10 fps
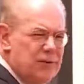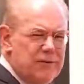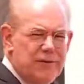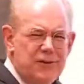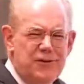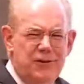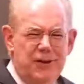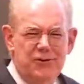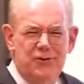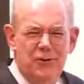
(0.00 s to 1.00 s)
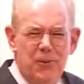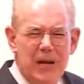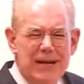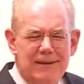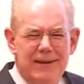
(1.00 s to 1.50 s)
universities, do
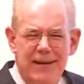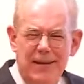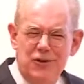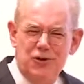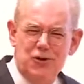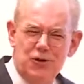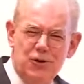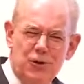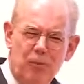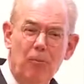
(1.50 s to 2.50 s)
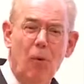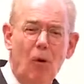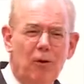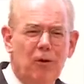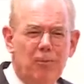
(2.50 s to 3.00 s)
we teach
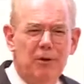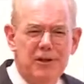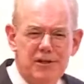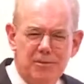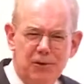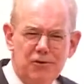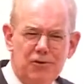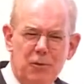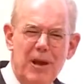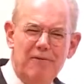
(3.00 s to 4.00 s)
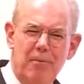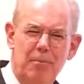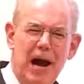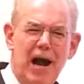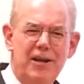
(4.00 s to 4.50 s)
moral principles? Do we have a
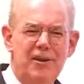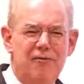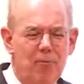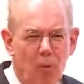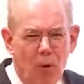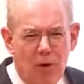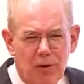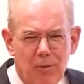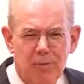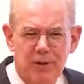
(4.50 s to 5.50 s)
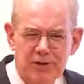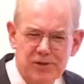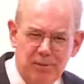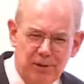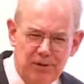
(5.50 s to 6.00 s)
body of moral
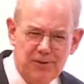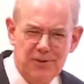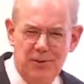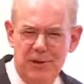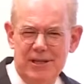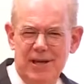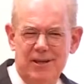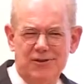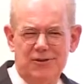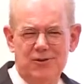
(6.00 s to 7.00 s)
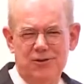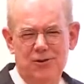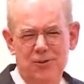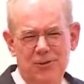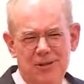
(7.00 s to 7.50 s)
principles that we teach to
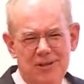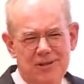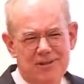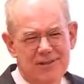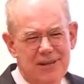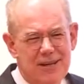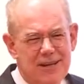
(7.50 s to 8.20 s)
students?